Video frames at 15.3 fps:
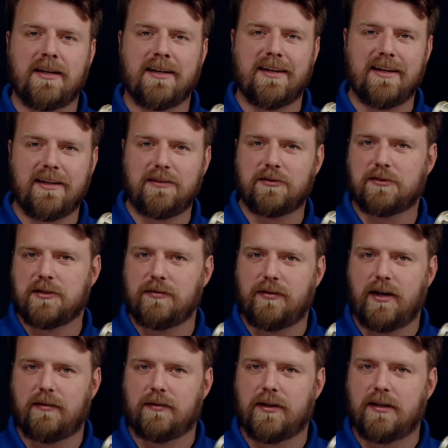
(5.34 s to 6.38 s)
an industry
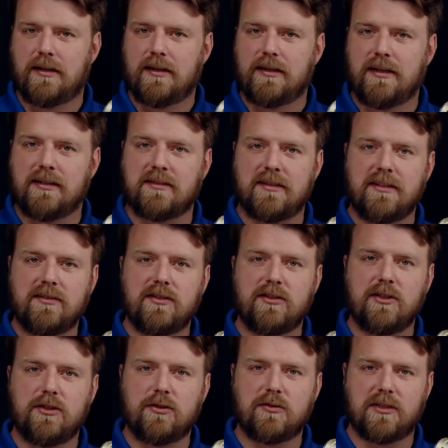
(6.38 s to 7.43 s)
favorite. Its easy
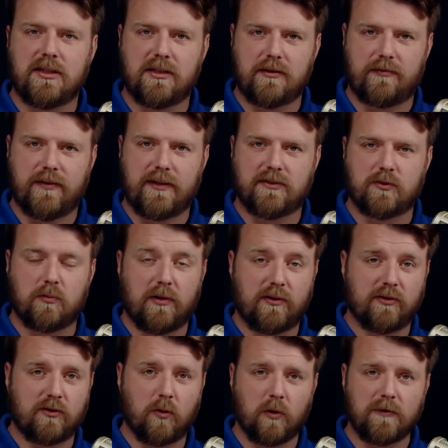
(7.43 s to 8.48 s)
to use interface with
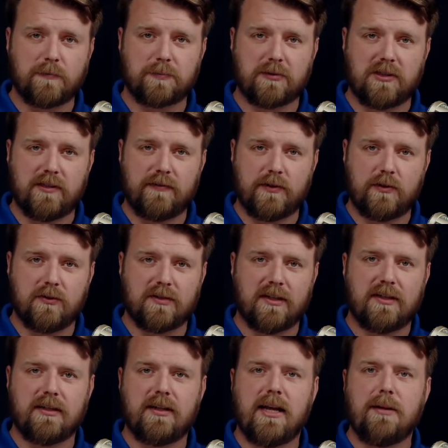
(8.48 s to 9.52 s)
source previews,
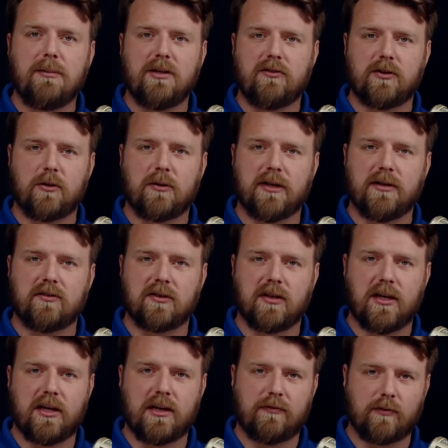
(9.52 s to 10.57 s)
naming tokens,
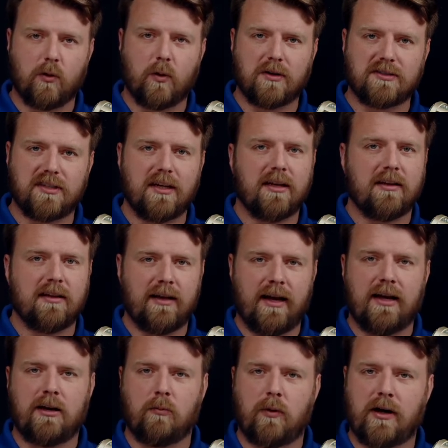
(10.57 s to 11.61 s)
and of course, the
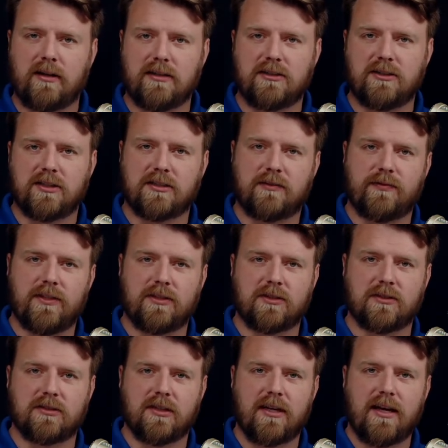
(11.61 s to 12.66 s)
edit while ingest
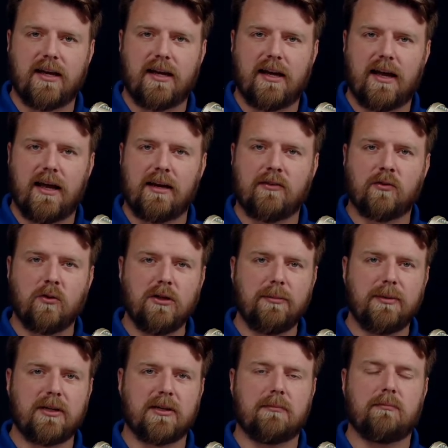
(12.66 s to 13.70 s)
features, and has only
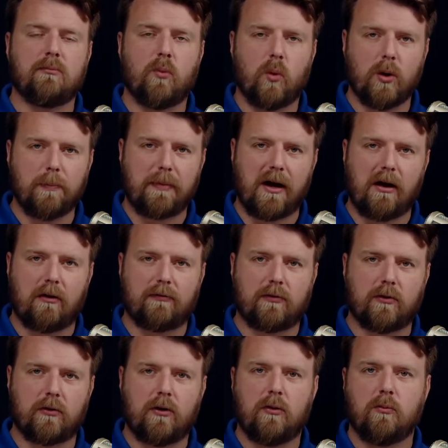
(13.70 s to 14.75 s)
become more
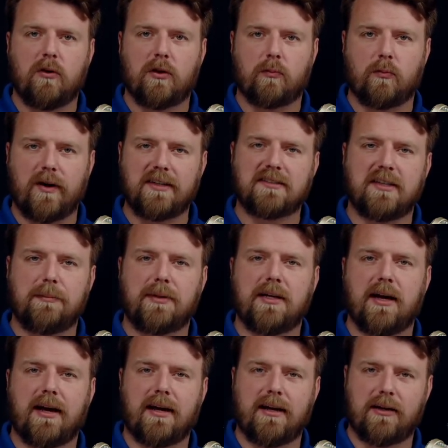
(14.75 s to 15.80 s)
powerful with REST
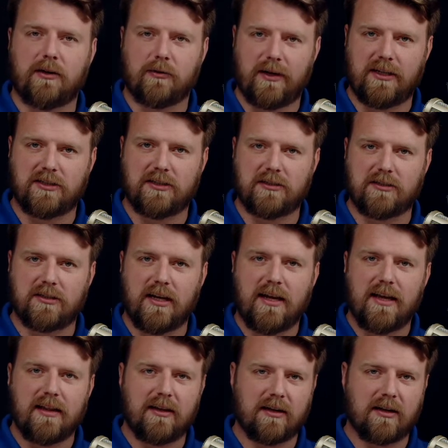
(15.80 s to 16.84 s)
API integrations,
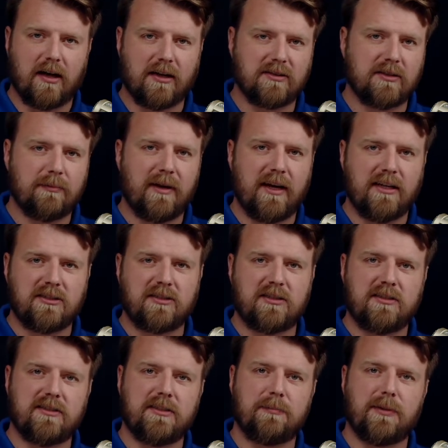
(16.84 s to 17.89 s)
the custom
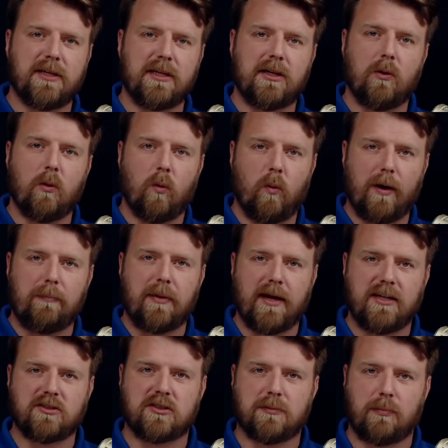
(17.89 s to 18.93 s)
HTTP web
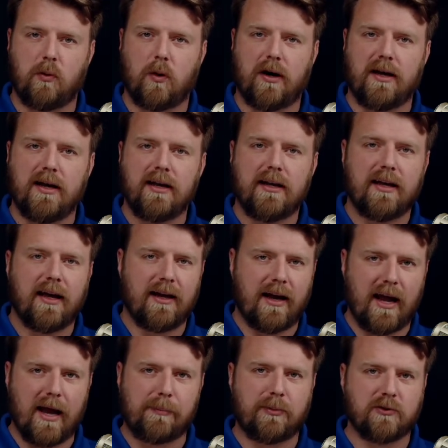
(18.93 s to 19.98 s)
page support, and
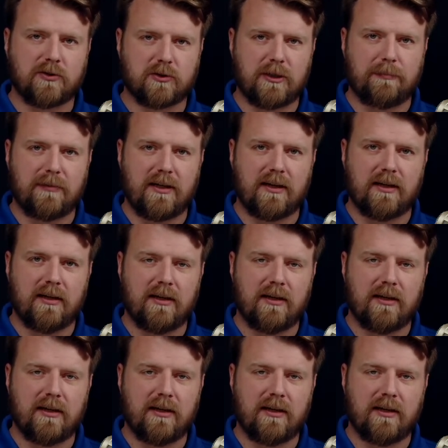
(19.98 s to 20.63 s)
Apple scripting.